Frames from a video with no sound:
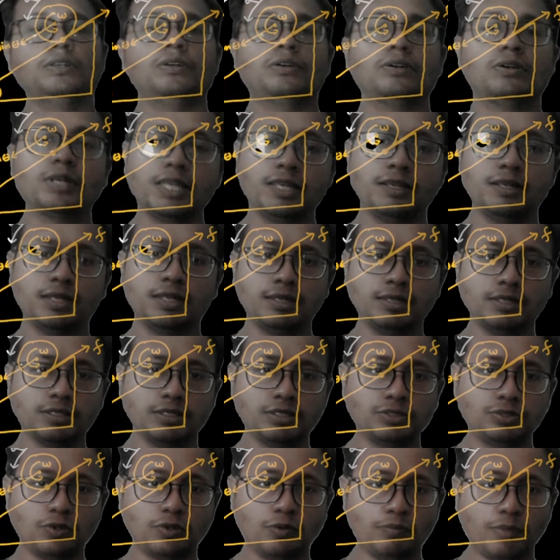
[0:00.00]
okay,
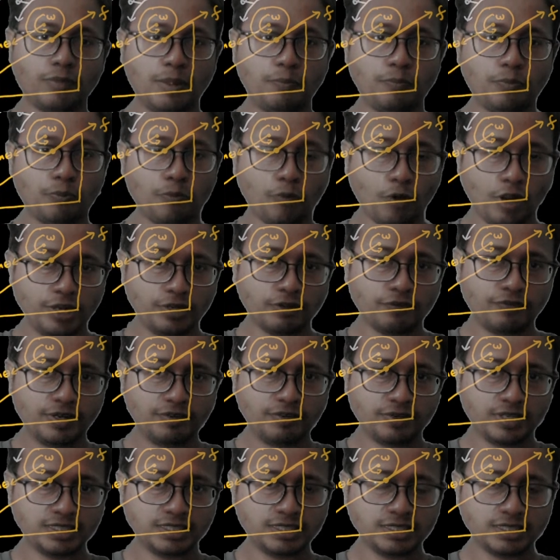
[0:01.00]
so my point of
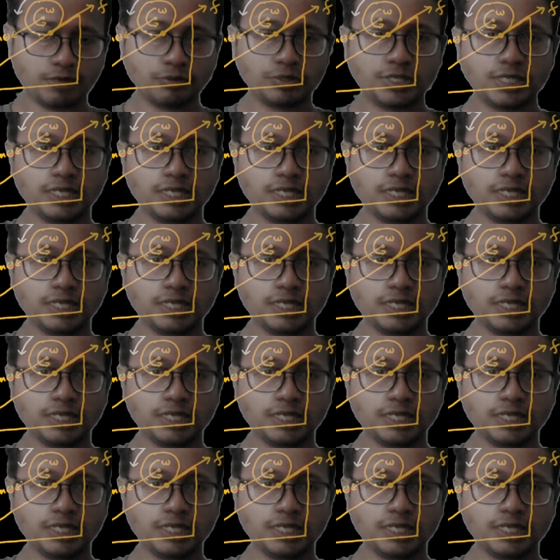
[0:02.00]
reference is out